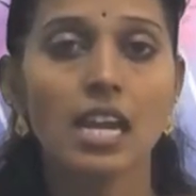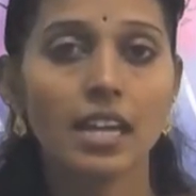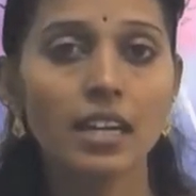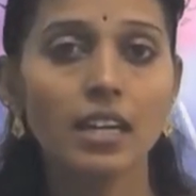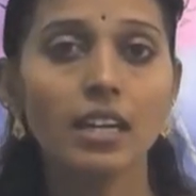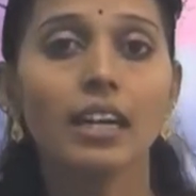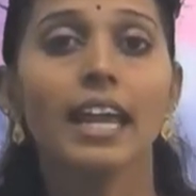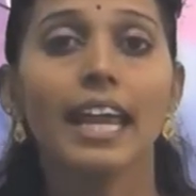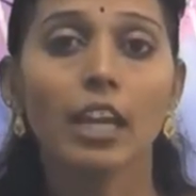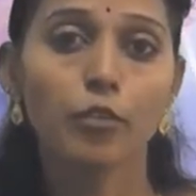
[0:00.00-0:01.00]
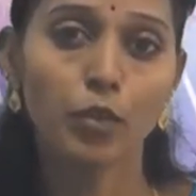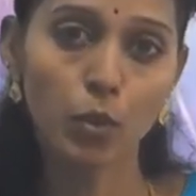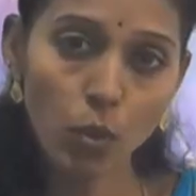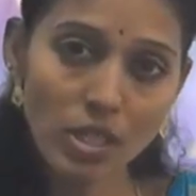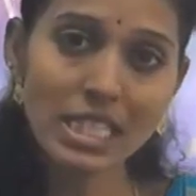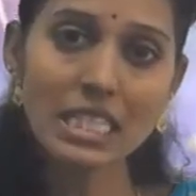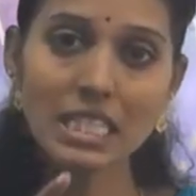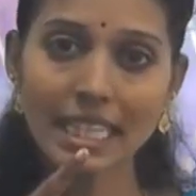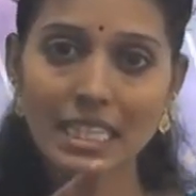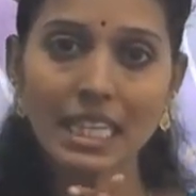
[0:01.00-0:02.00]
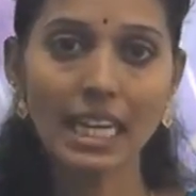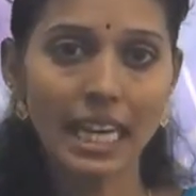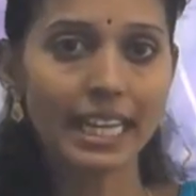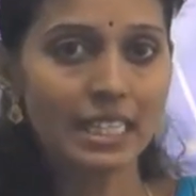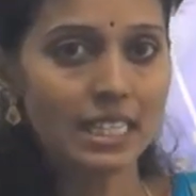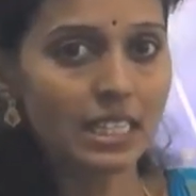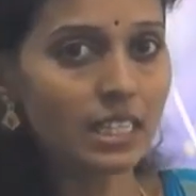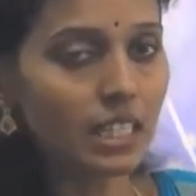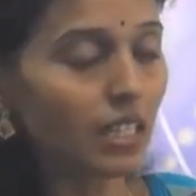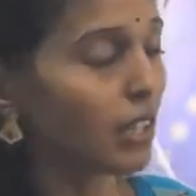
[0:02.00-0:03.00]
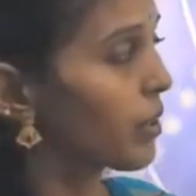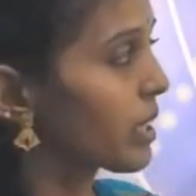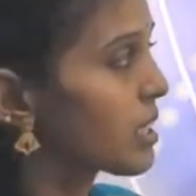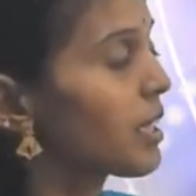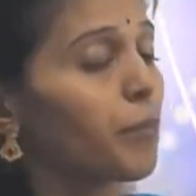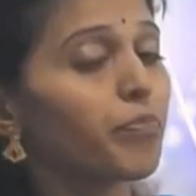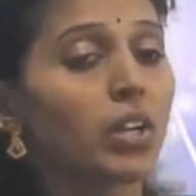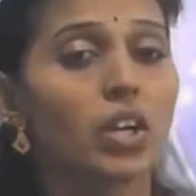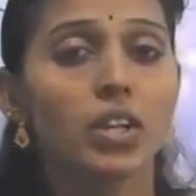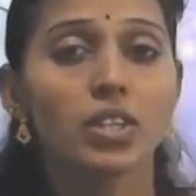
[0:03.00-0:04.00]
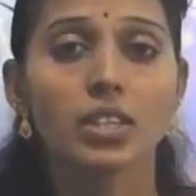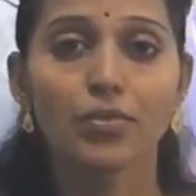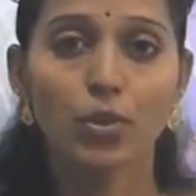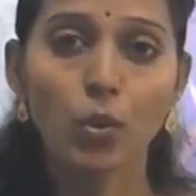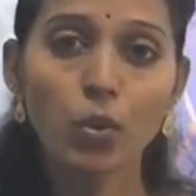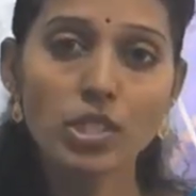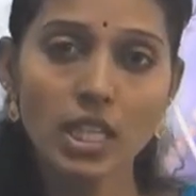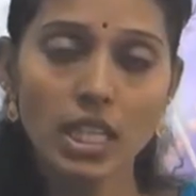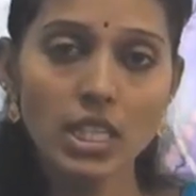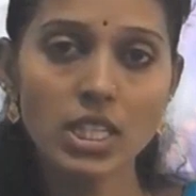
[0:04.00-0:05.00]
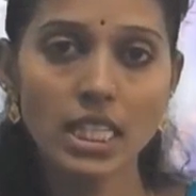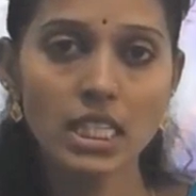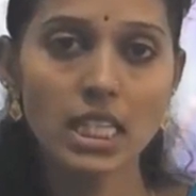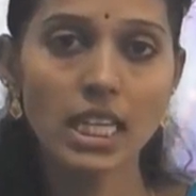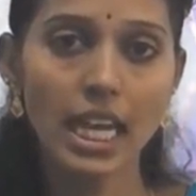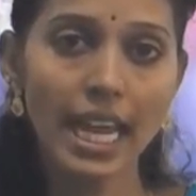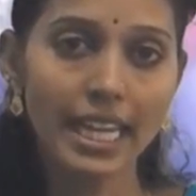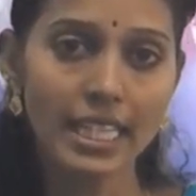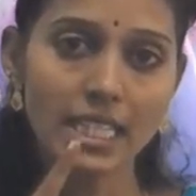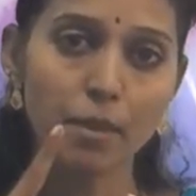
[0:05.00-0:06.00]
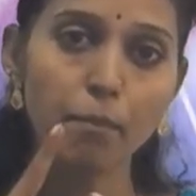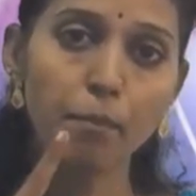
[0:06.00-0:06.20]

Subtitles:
Here, if those intersecting lines, see here, you can see here, if those intersecting lines,